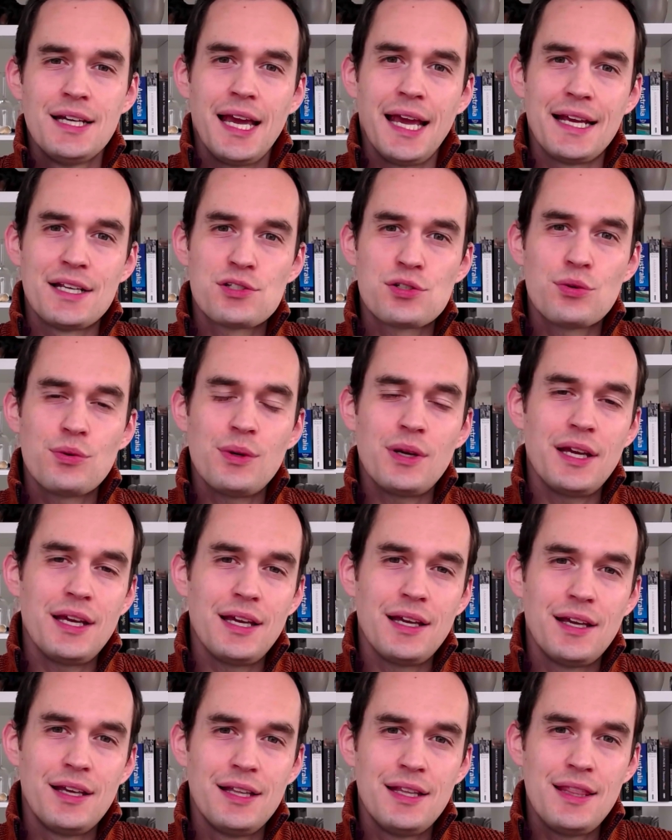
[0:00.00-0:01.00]
And so
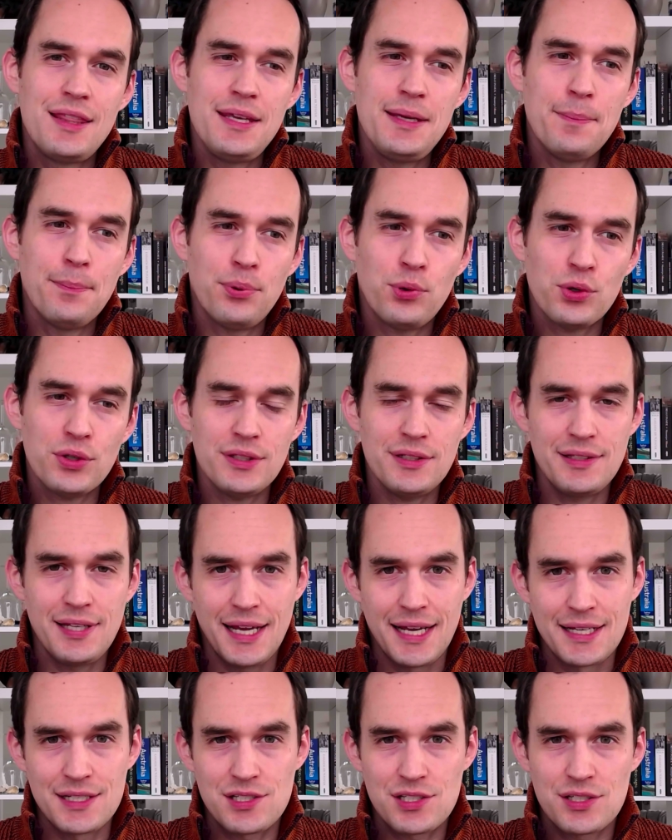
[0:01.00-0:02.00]
the important
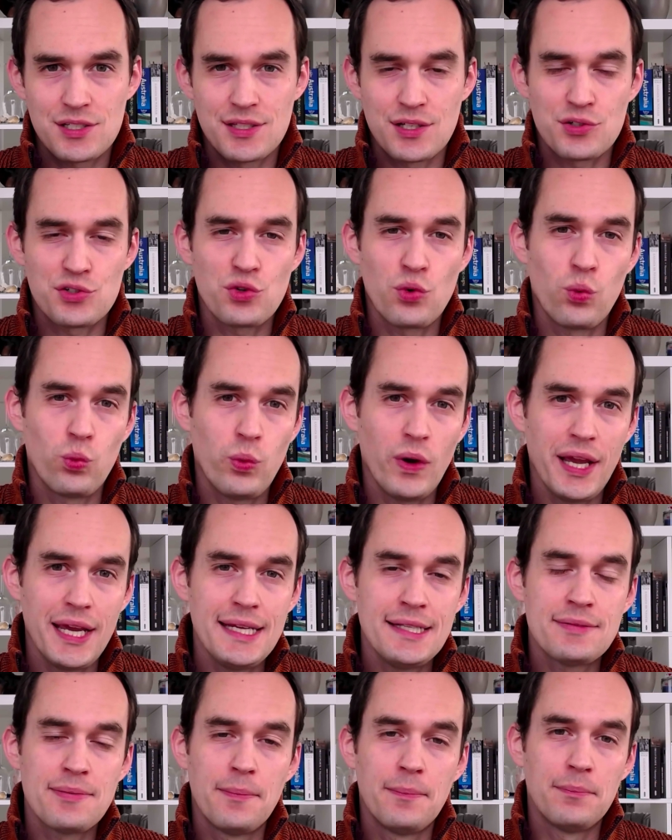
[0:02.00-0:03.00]
tasks, there's a way
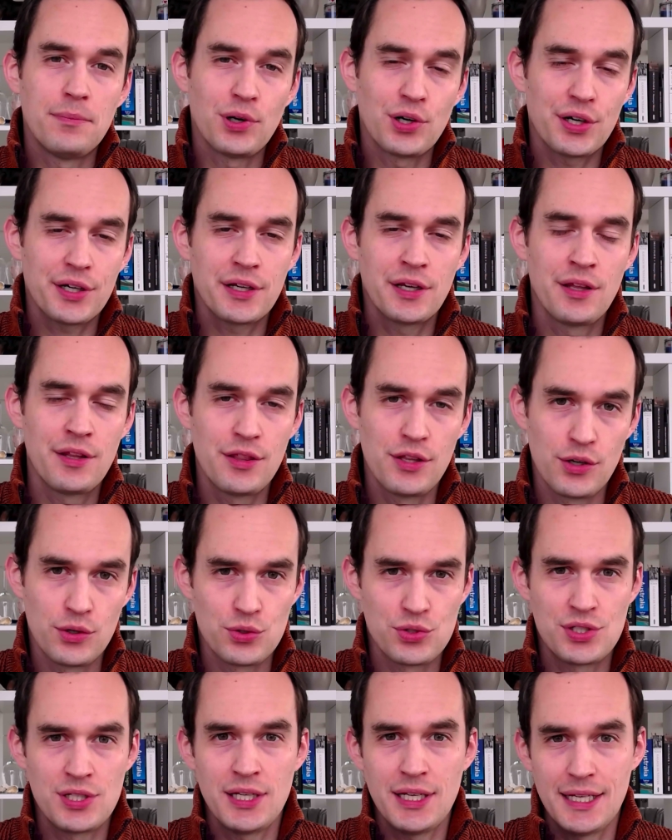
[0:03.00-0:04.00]
to mark
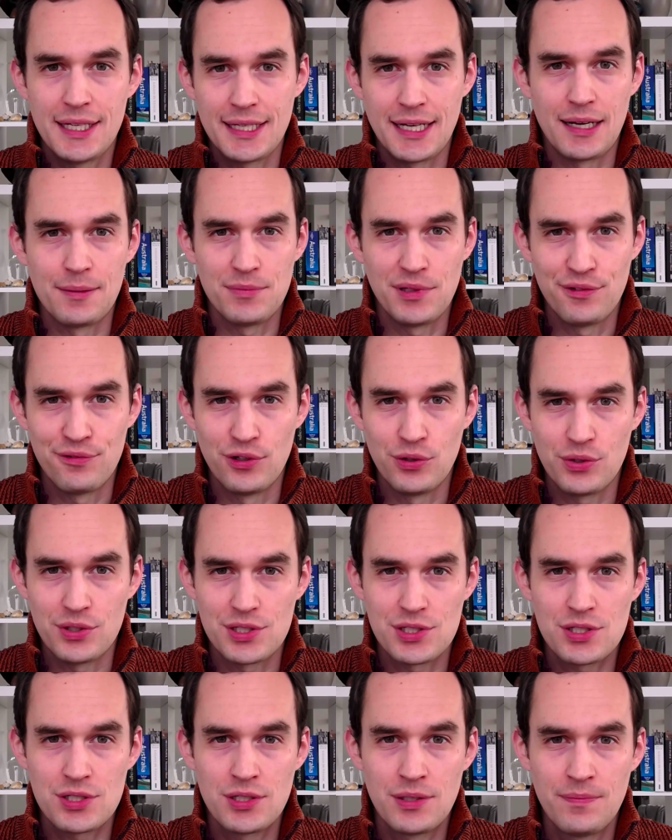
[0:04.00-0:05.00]
those in
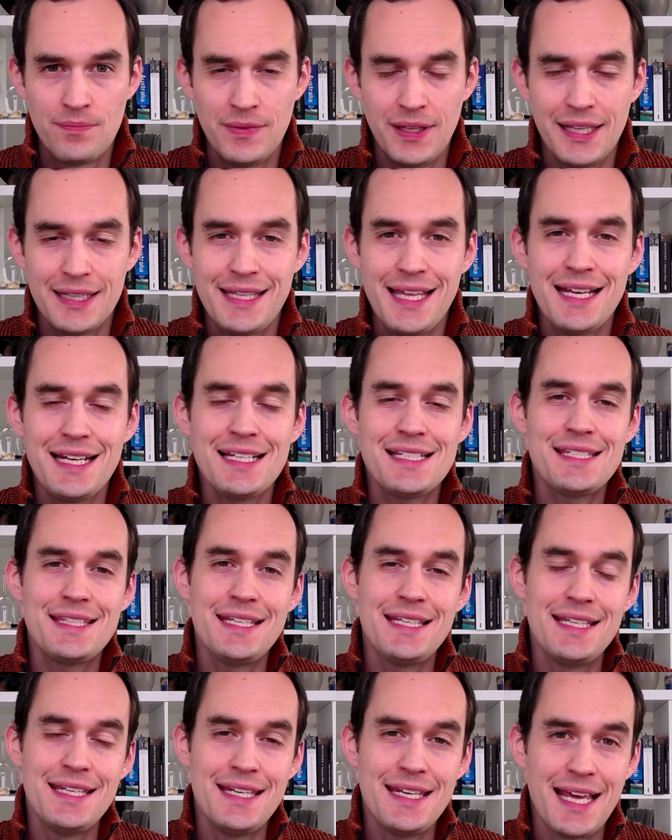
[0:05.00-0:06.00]
OmniFocus, and that is
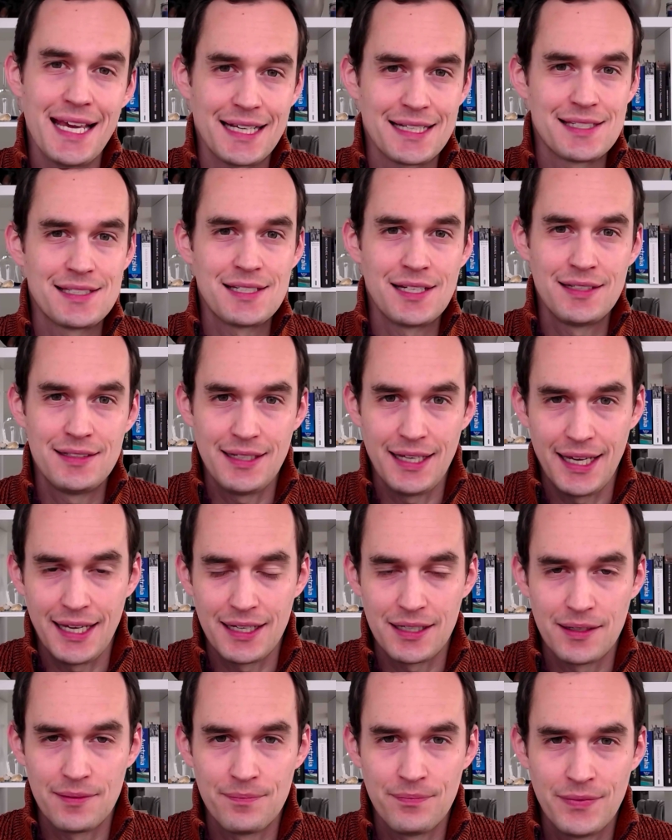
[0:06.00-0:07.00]
the next
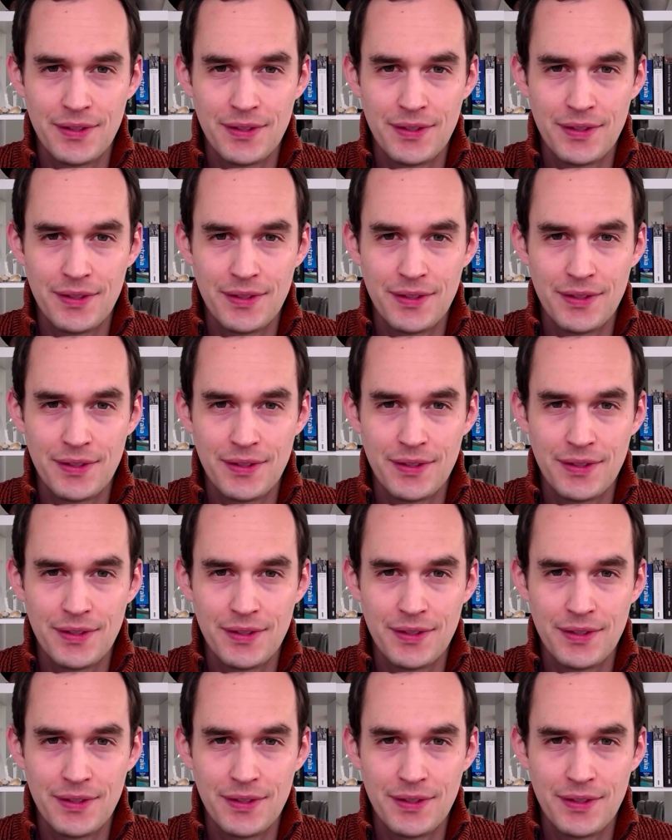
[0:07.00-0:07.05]
tag.